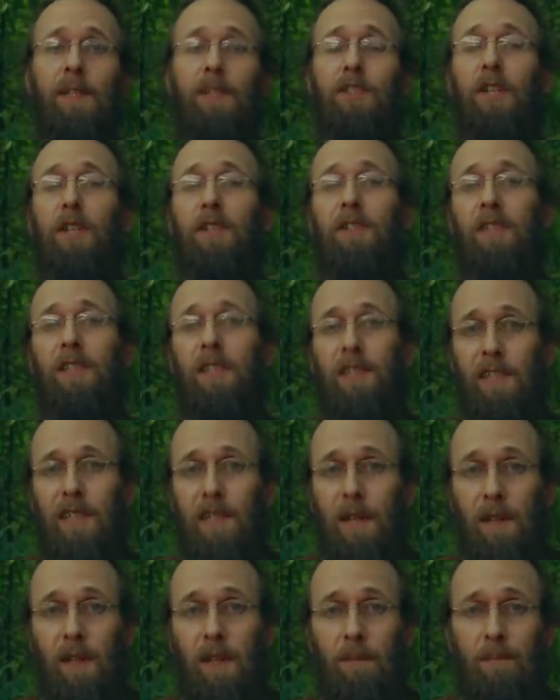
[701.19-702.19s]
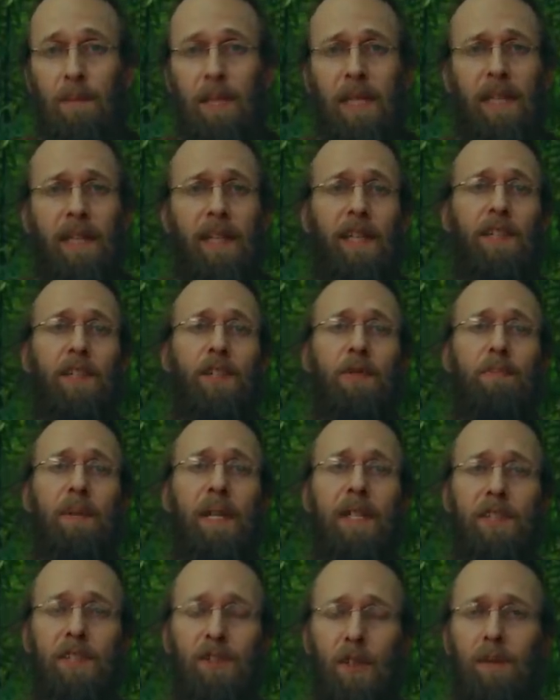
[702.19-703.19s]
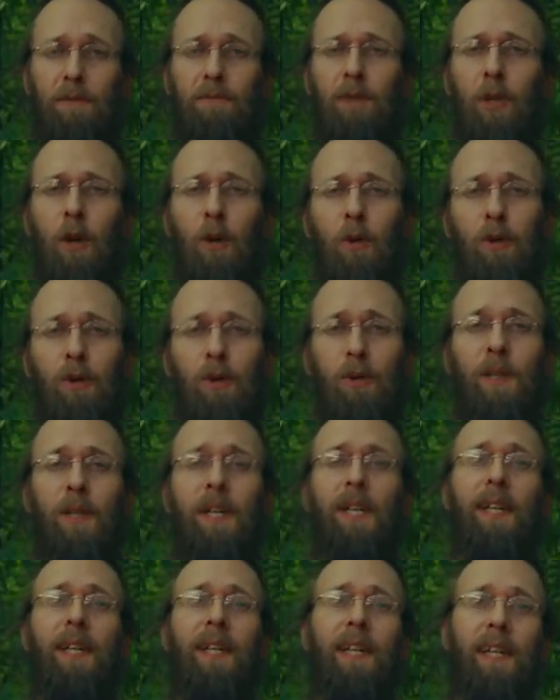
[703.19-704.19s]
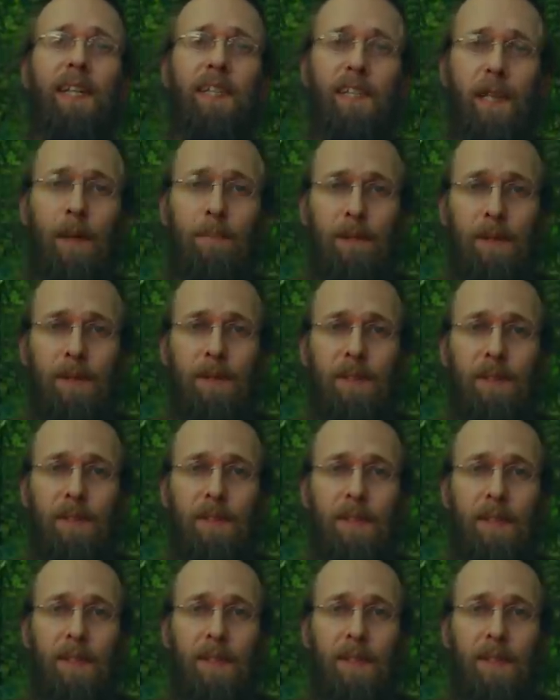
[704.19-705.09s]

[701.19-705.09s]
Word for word: just as they are, being in a space of total acceptance.